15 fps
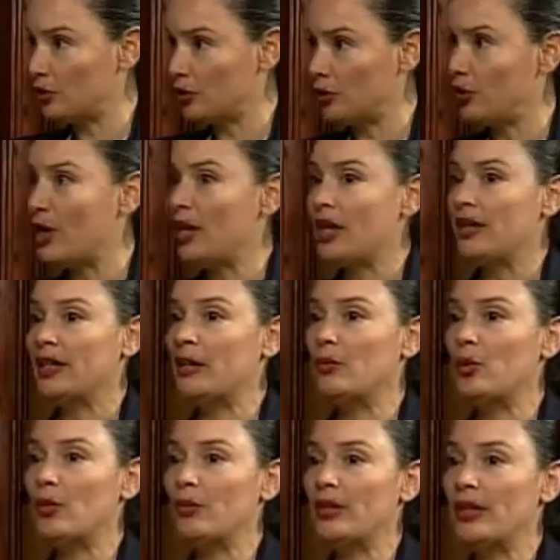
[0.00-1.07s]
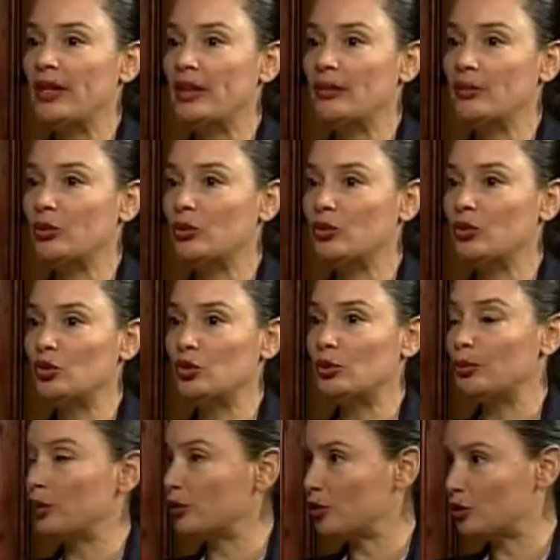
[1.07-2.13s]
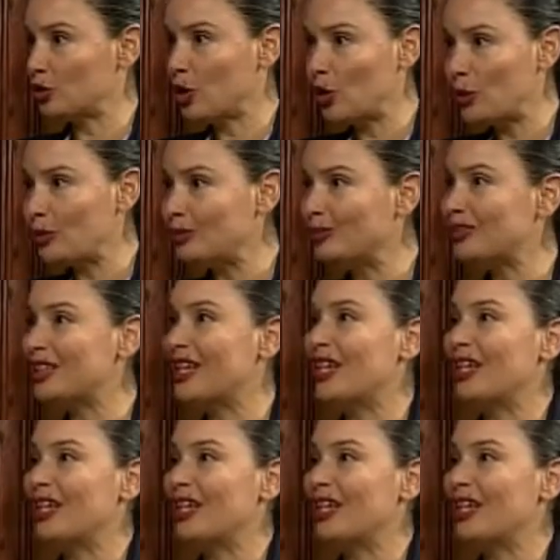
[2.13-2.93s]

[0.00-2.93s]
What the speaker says: Mm-hmm. They won't be able to purchase homes.